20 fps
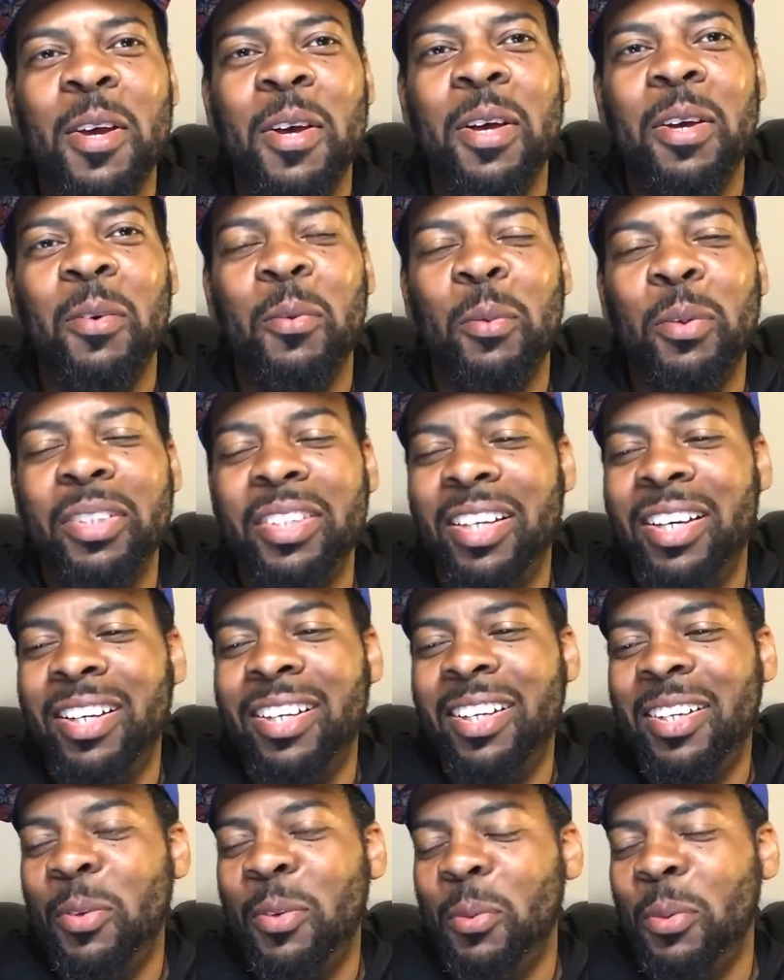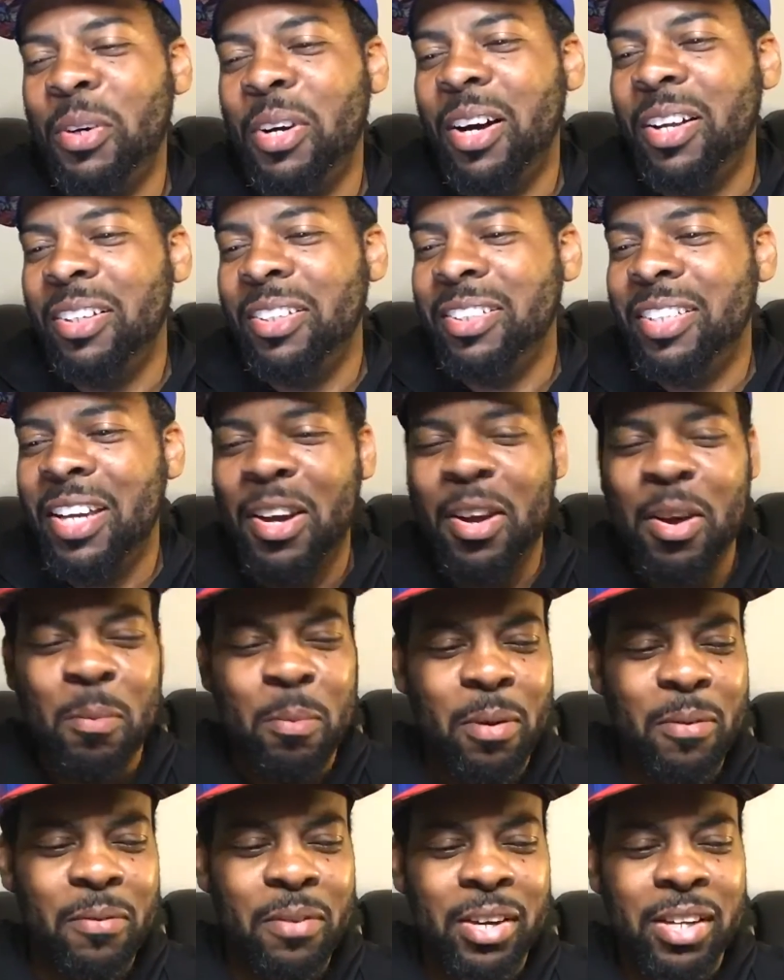With all this hair on
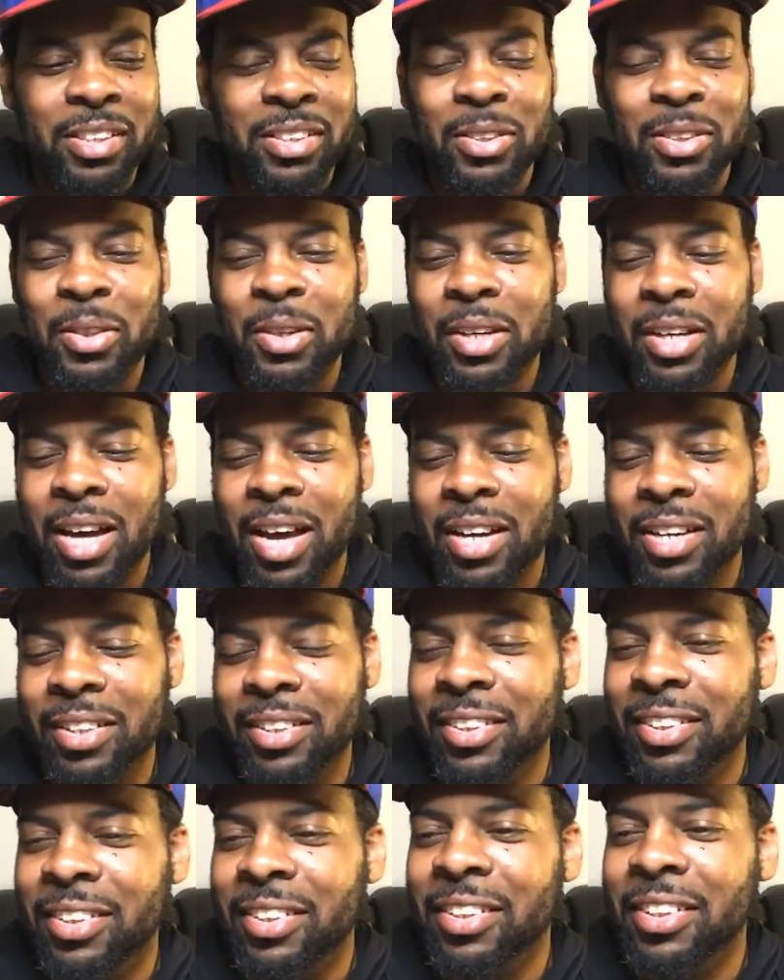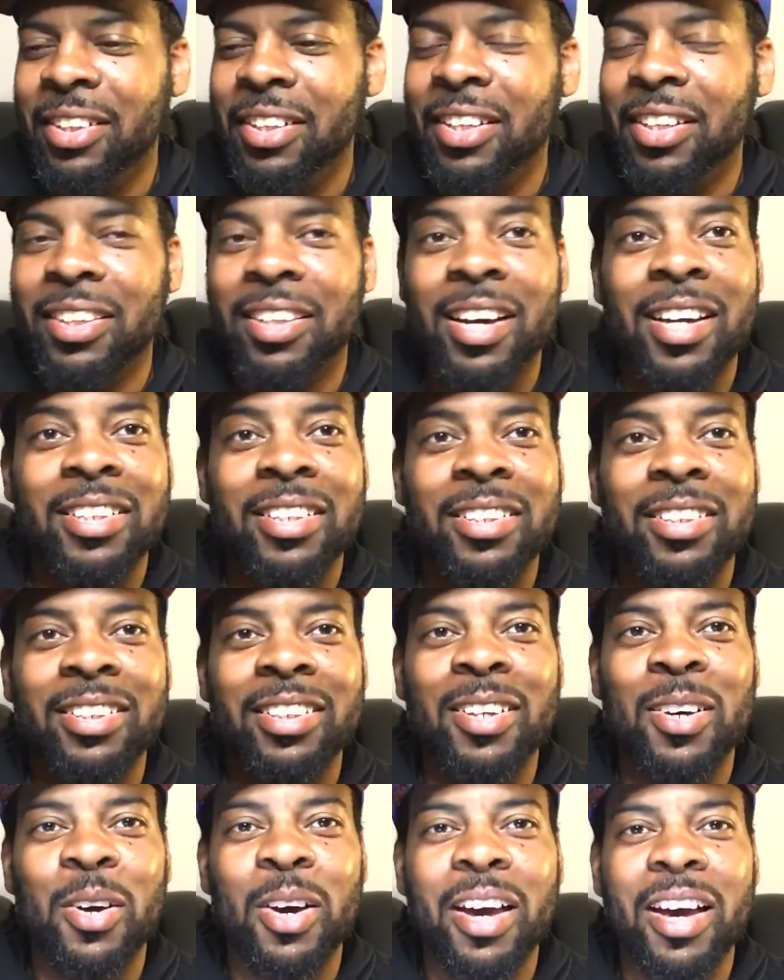my face, so I gotta
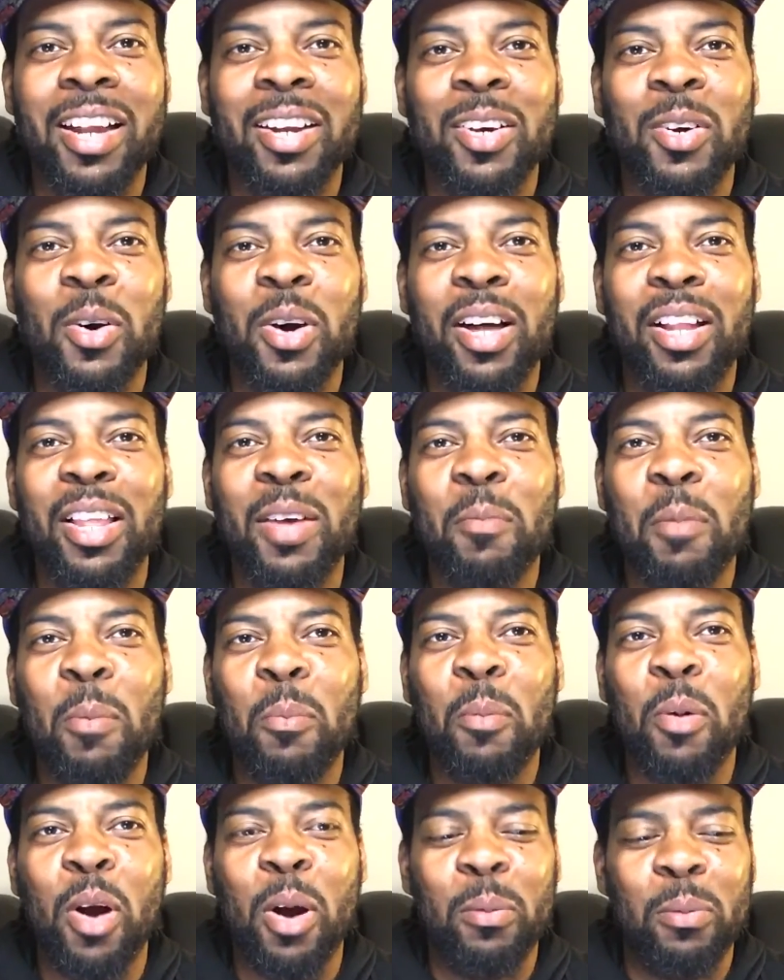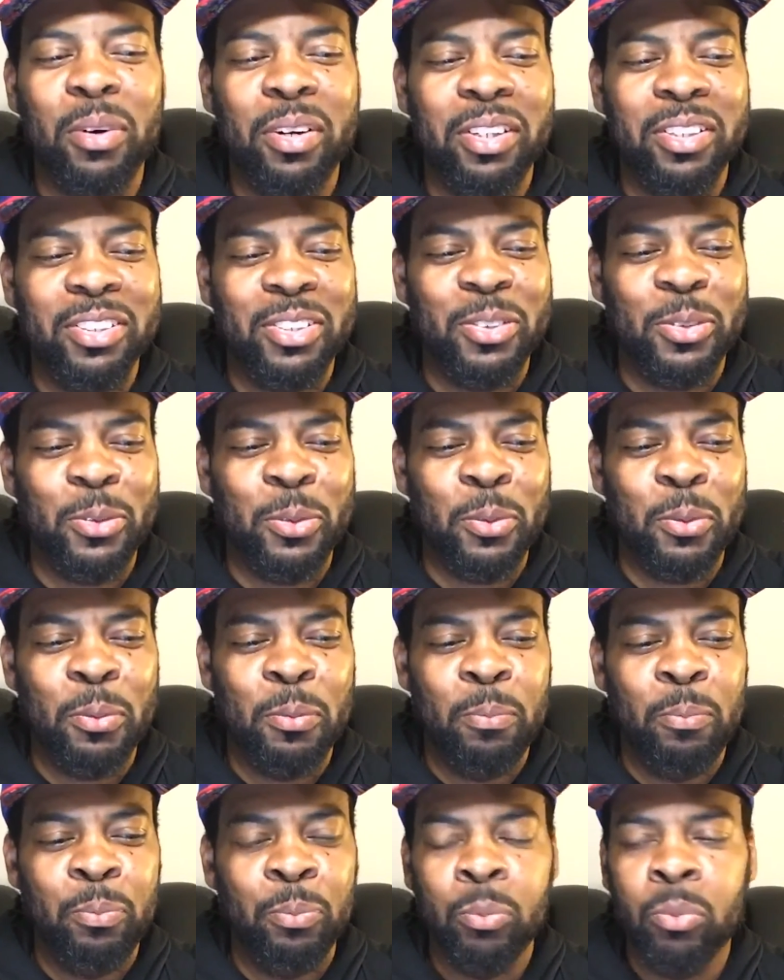go holler at my barber here soon.
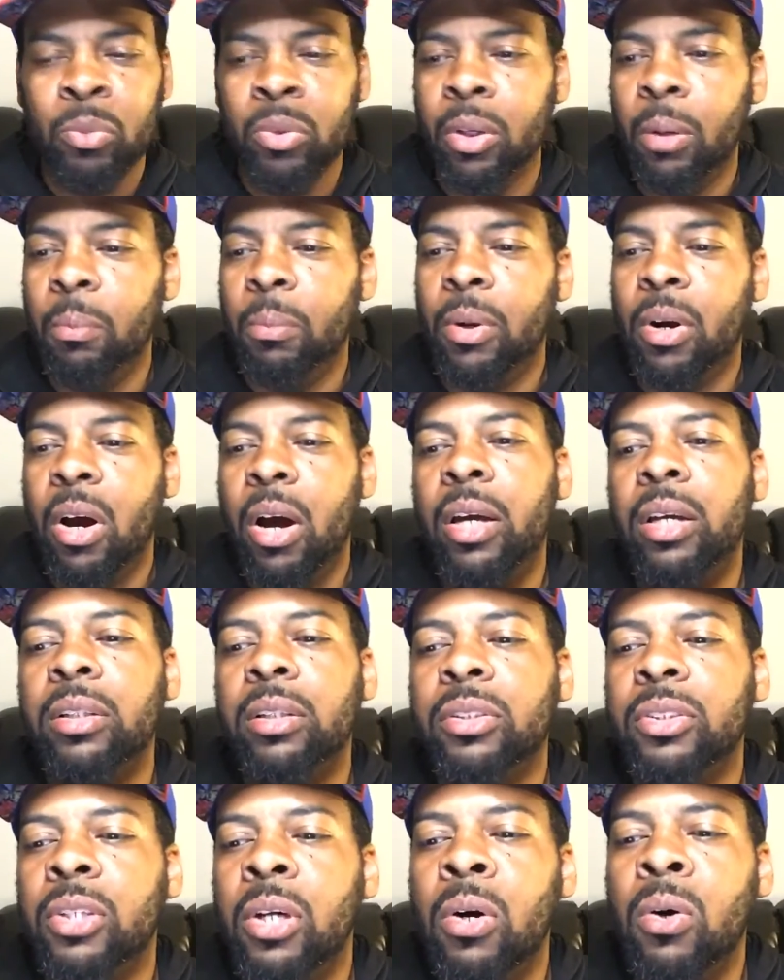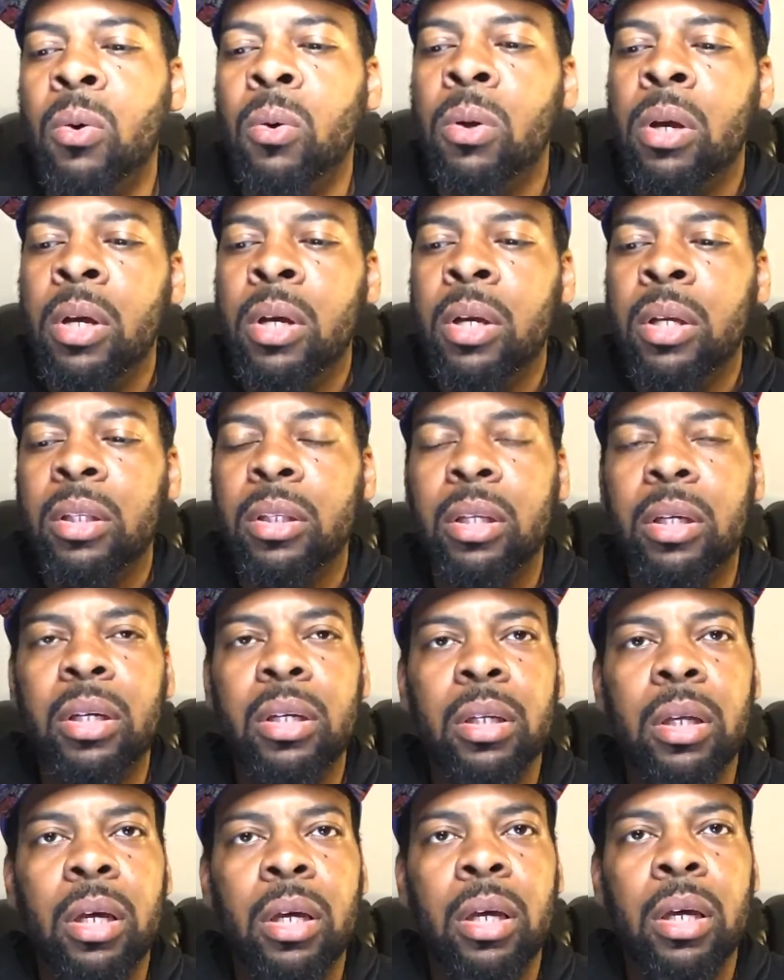But all right, so
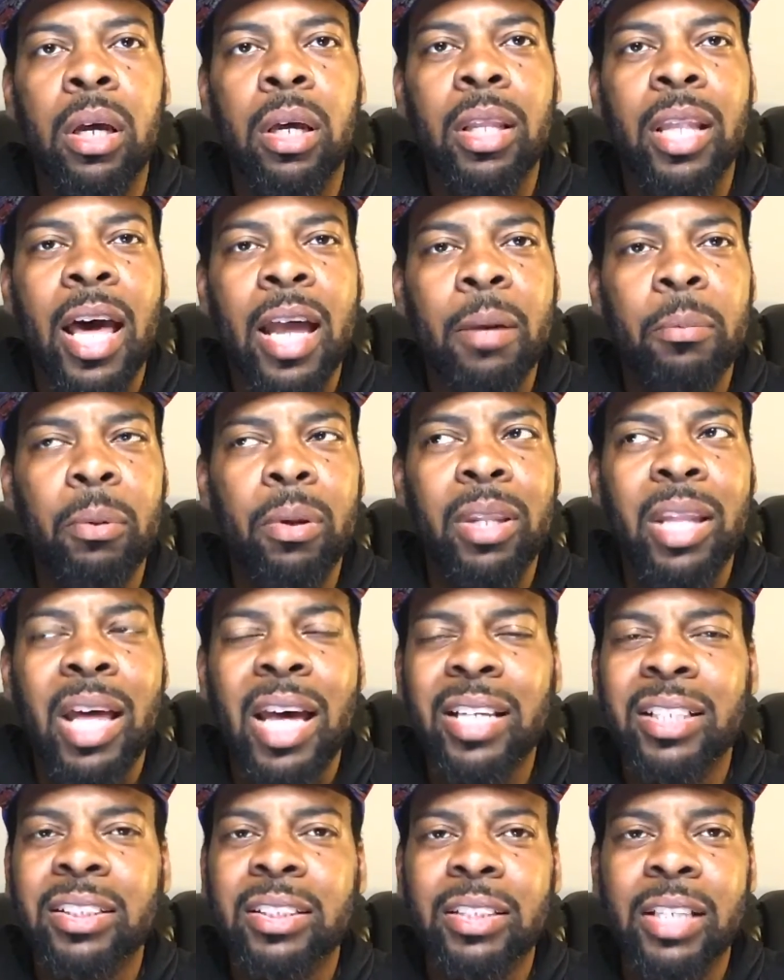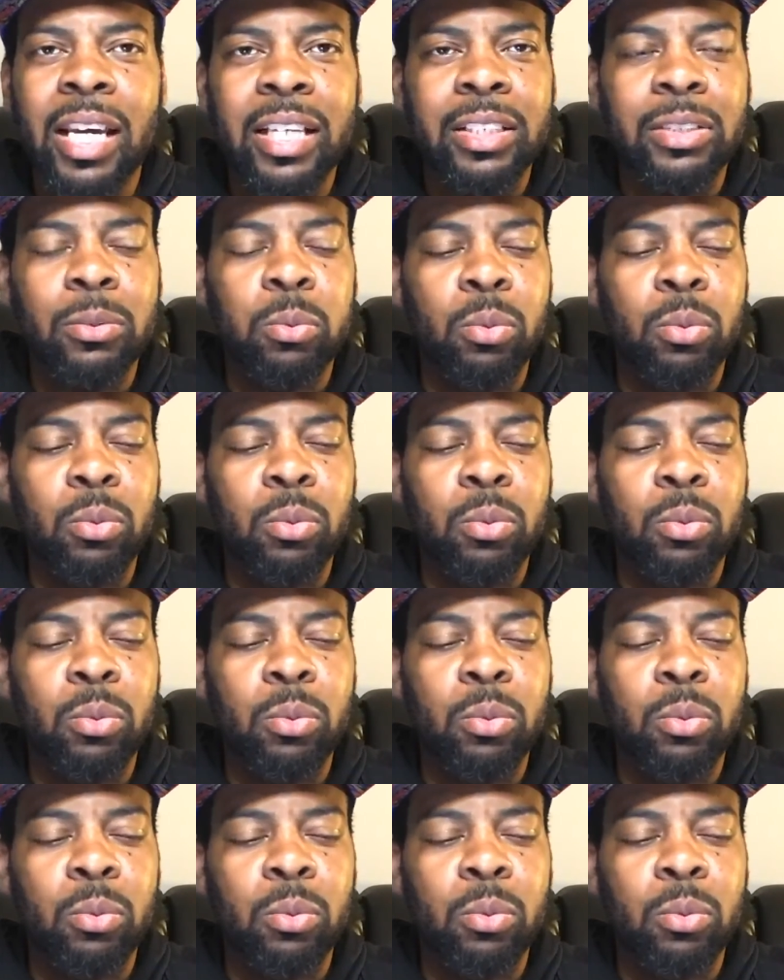a lot of checks